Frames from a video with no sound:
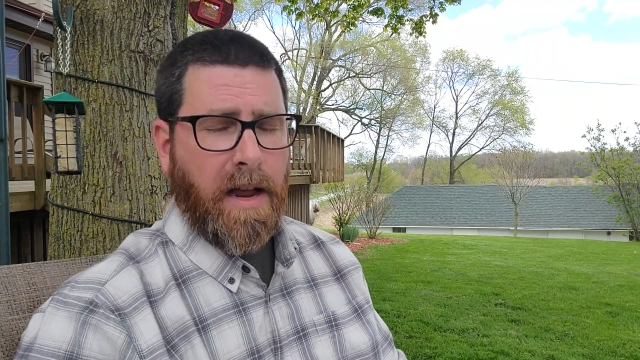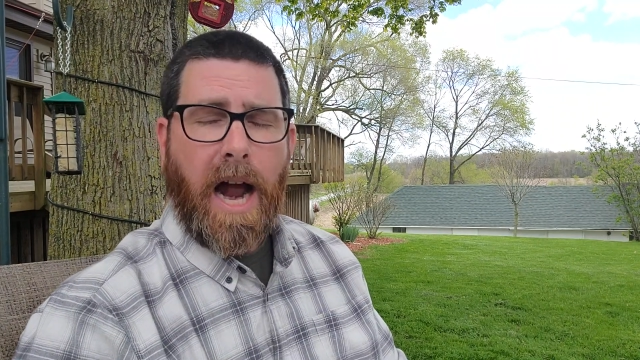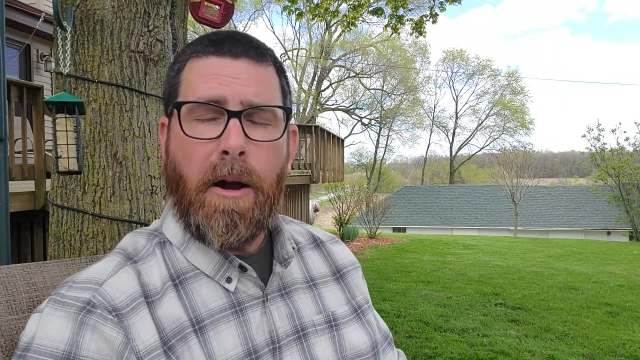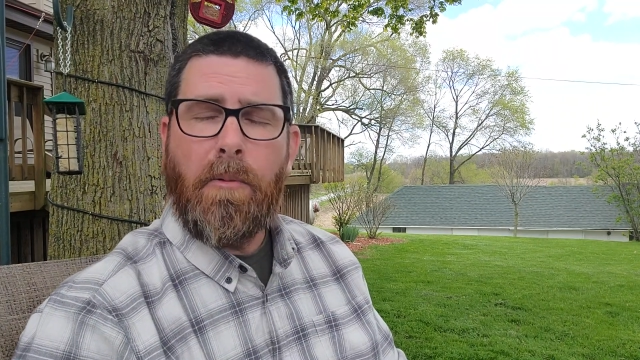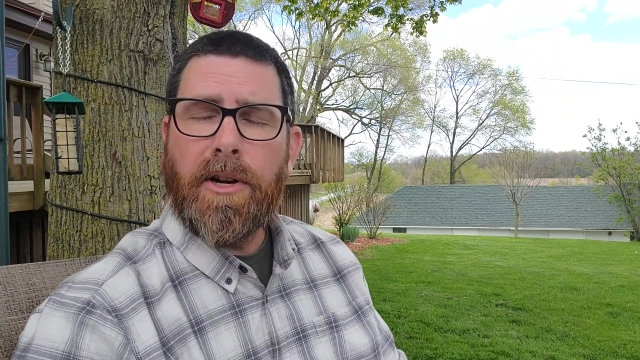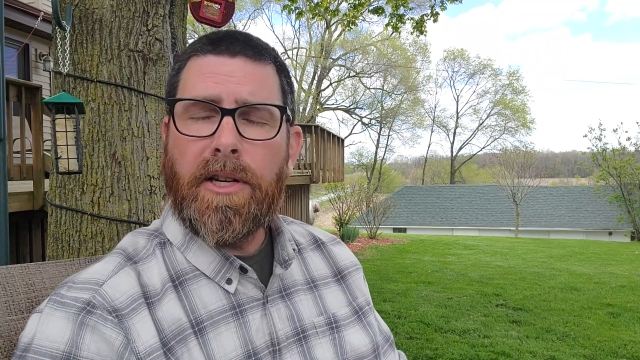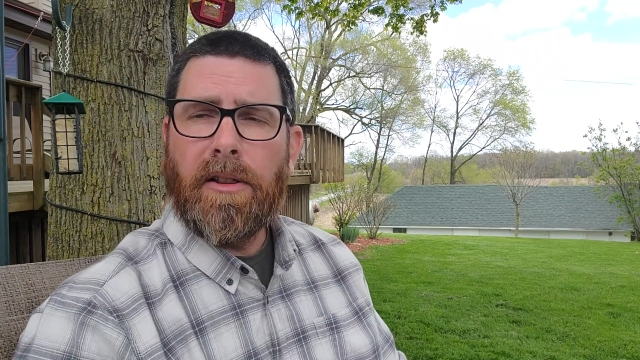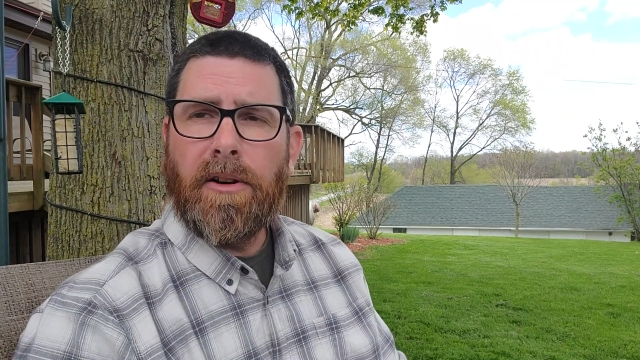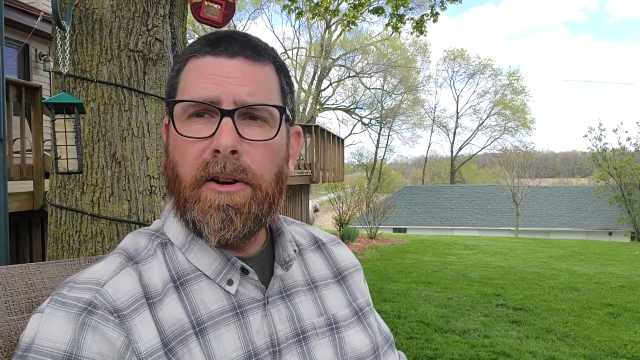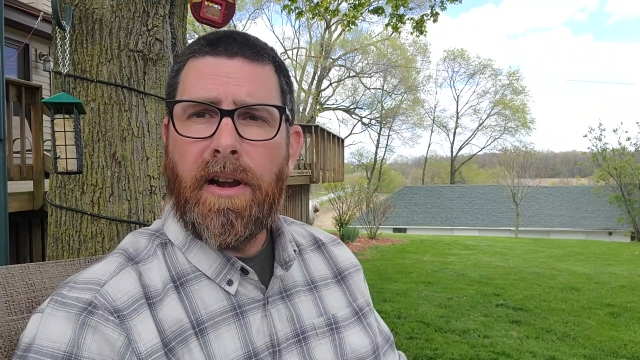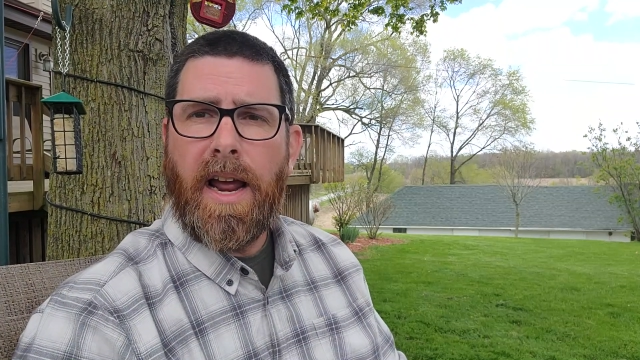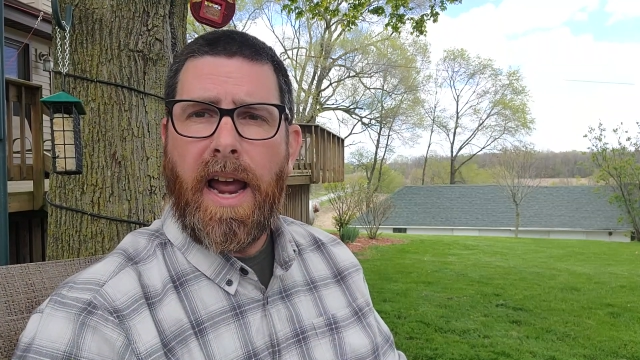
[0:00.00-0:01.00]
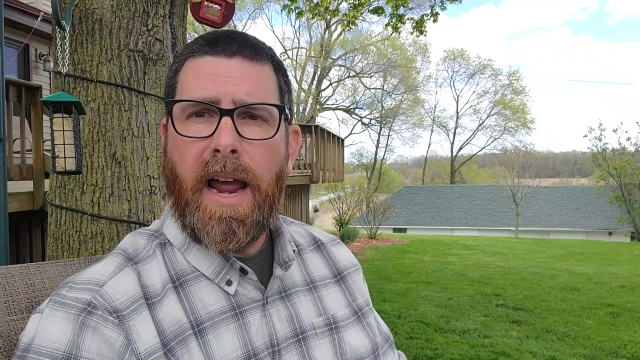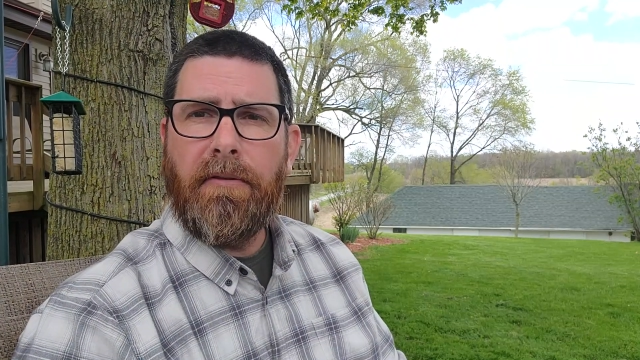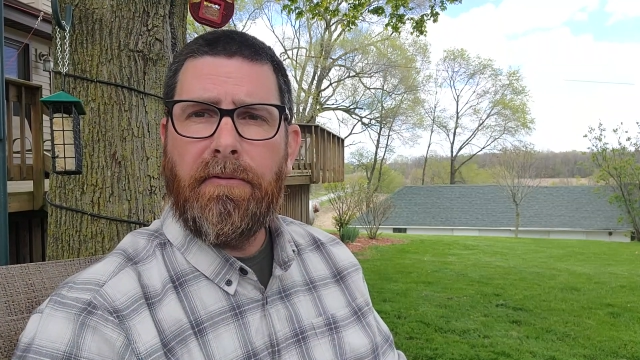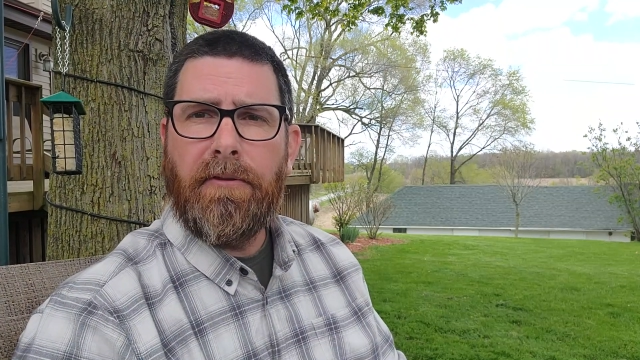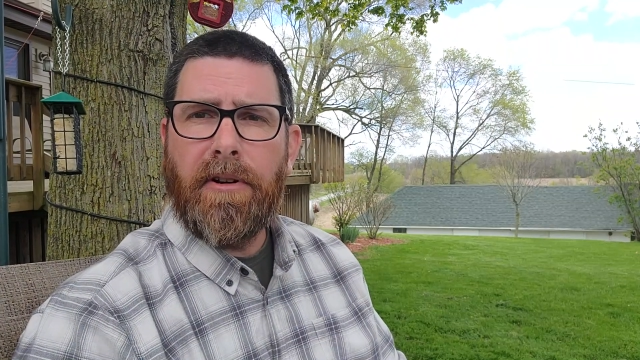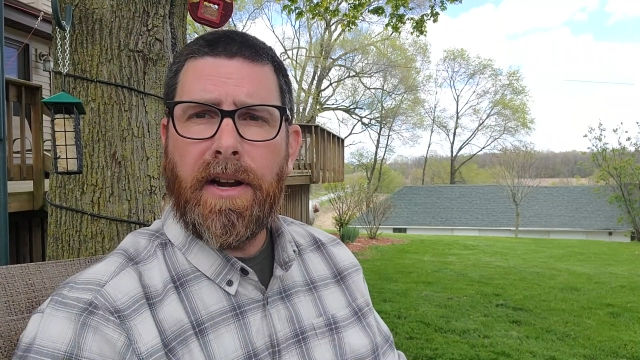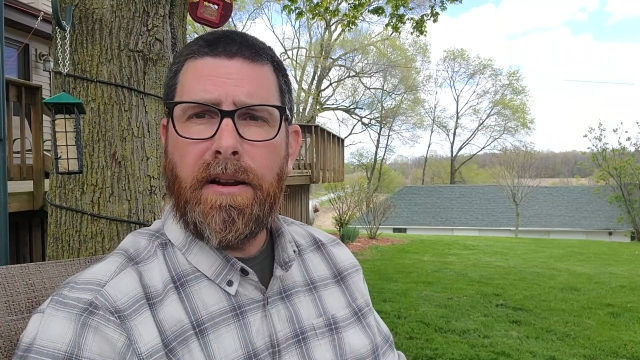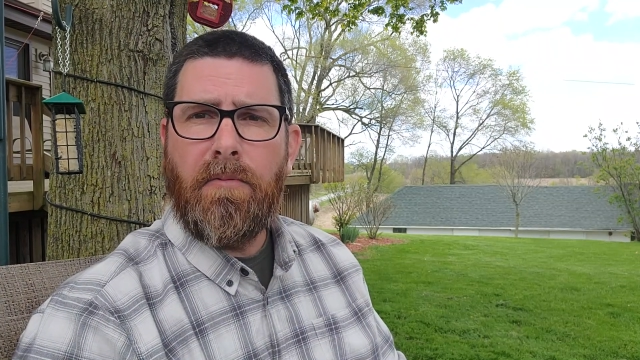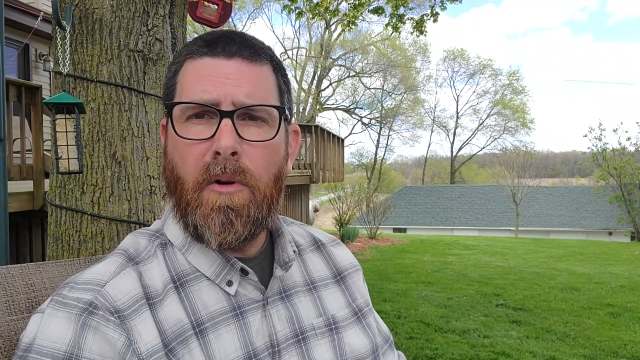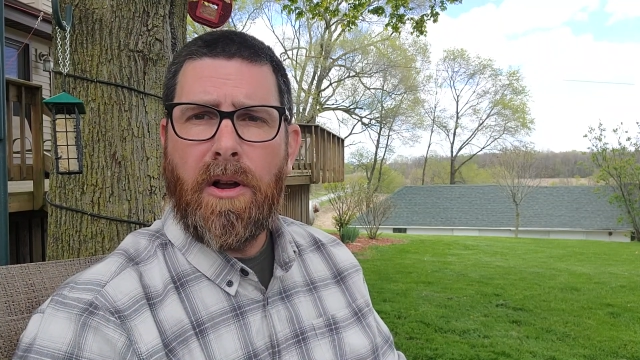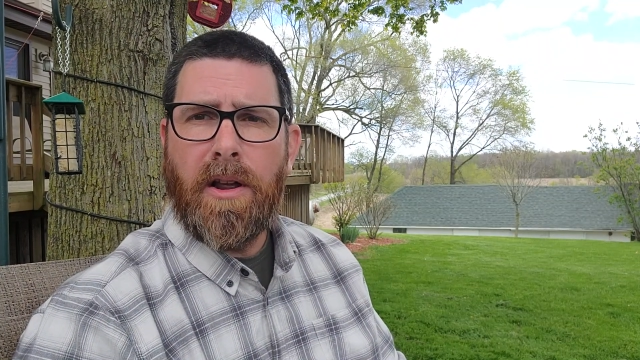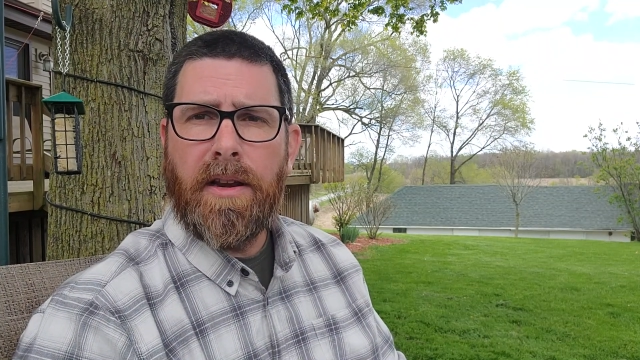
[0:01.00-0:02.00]
I want to learn
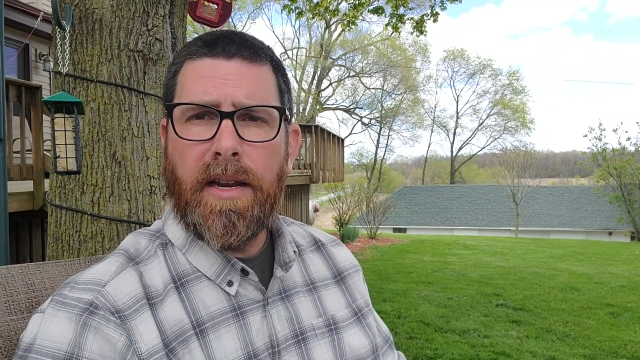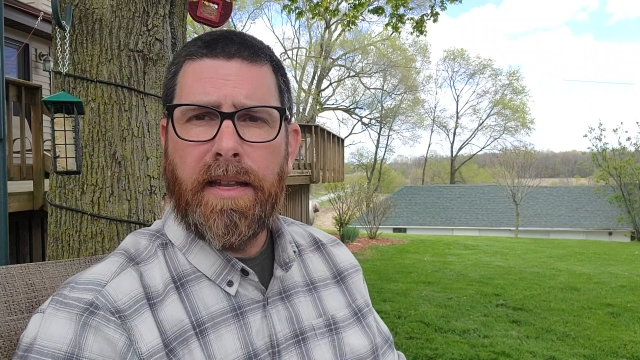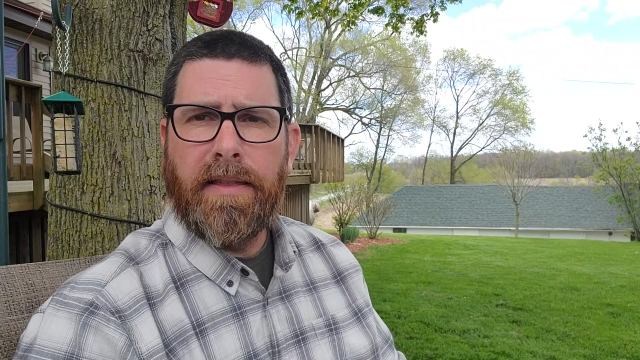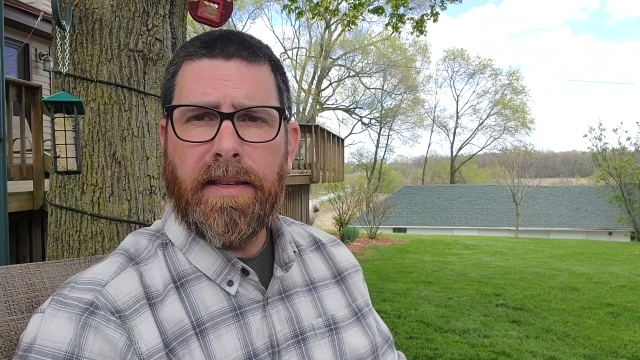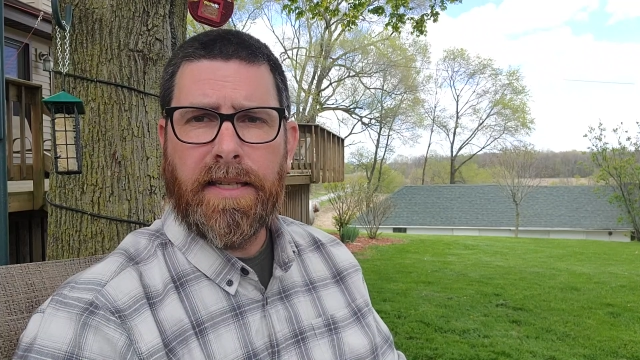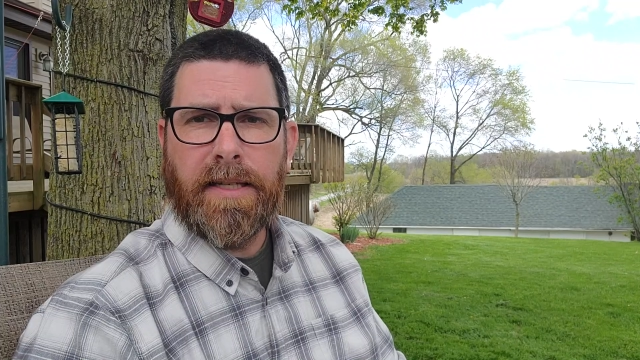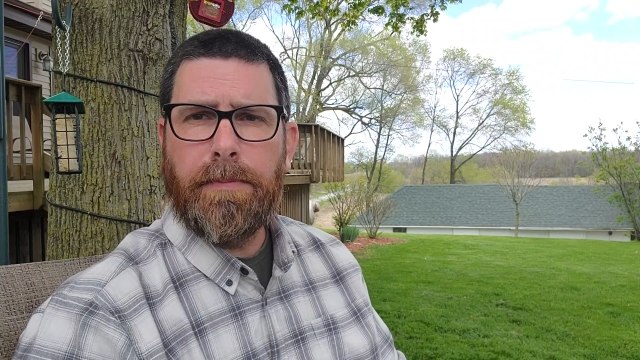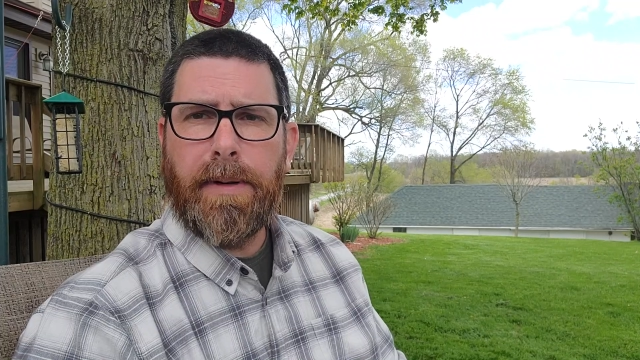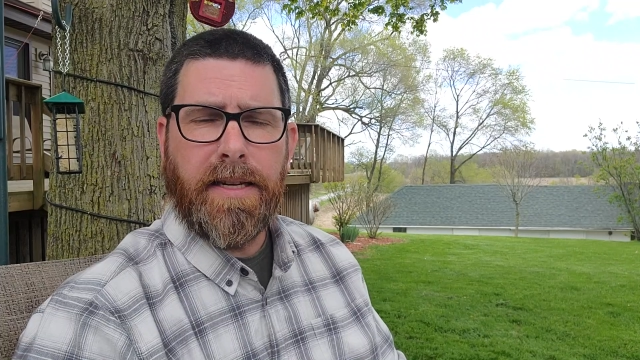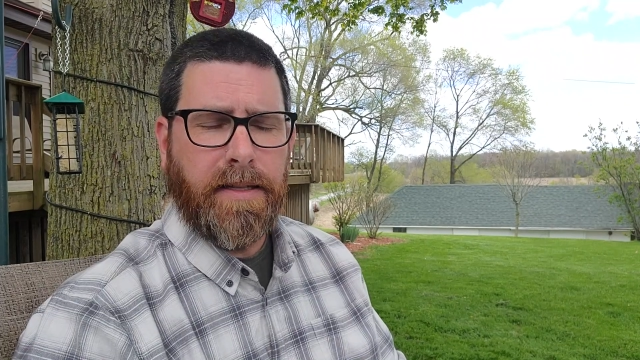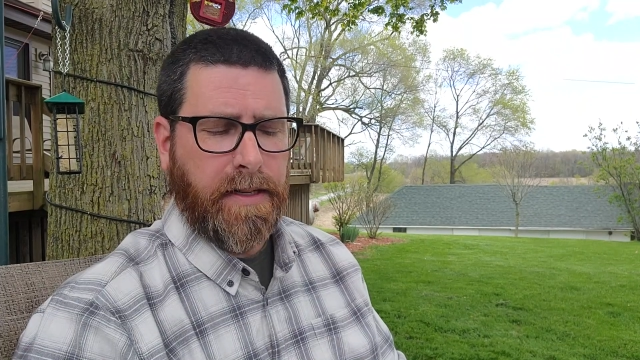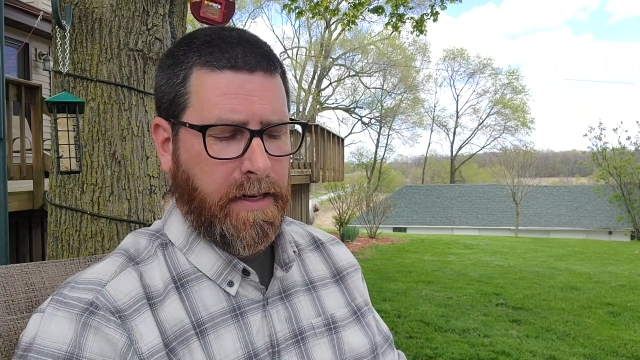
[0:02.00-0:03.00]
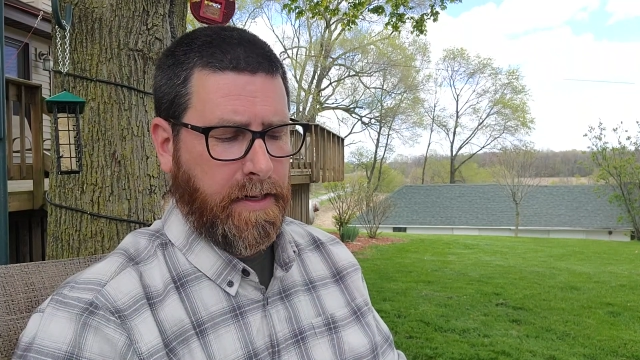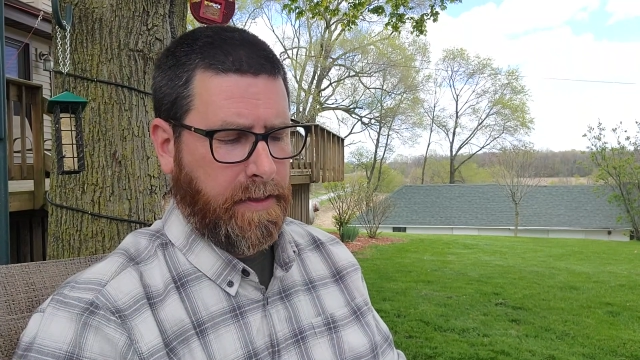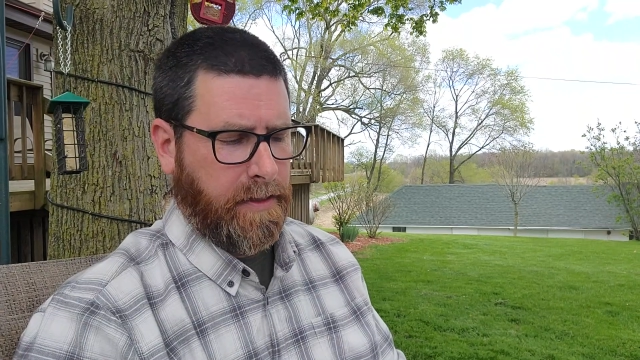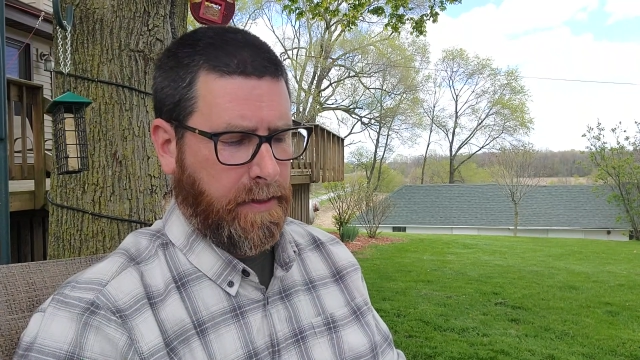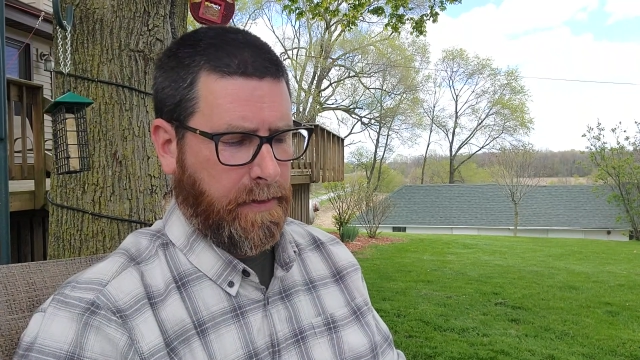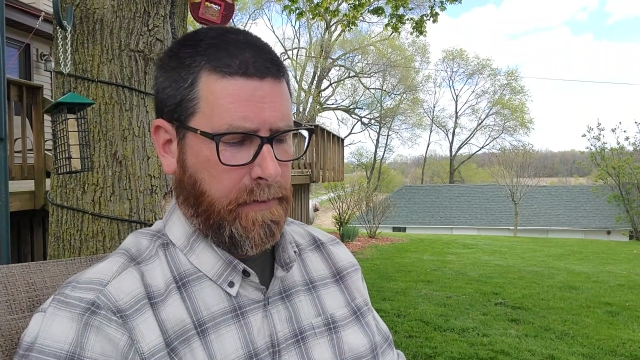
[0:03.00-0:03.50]
everyone in the species.